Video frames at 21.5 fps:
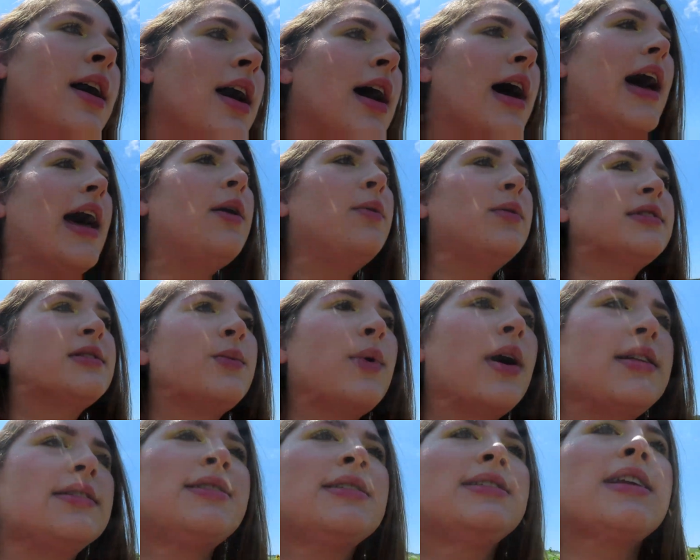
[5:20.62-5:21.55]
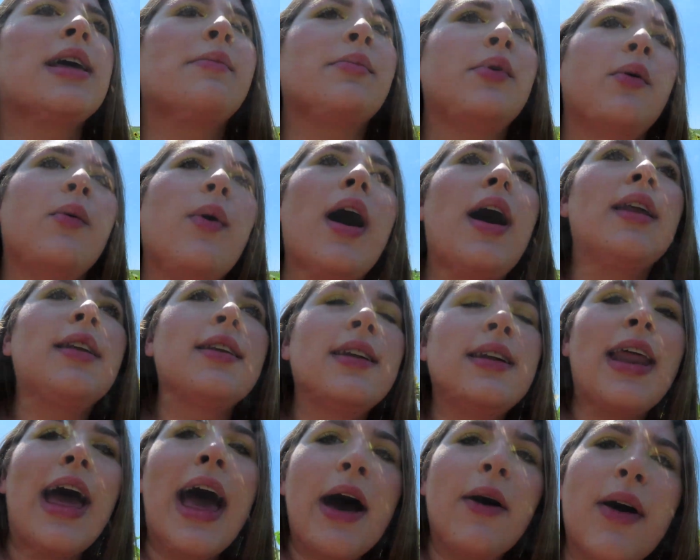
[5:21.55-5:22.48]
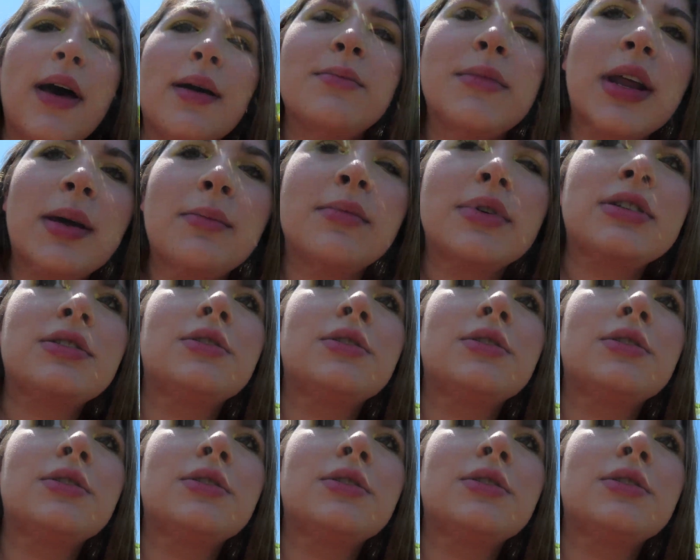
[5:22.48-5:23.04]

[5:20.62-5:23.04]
I was once number one and now I'm number